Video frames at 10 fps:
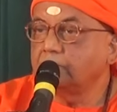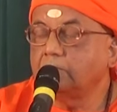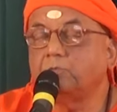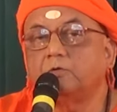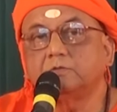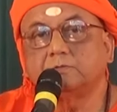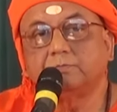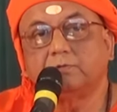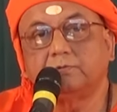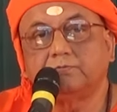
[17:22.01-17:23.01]
The
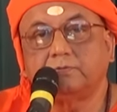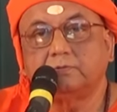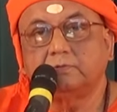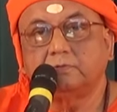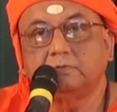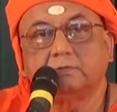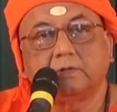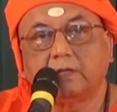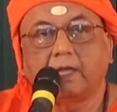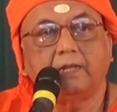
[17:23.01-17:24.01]
most beautiful,
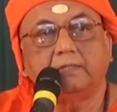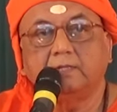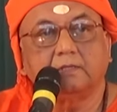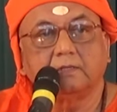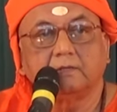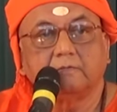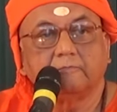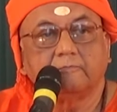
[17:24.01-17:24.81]
anything.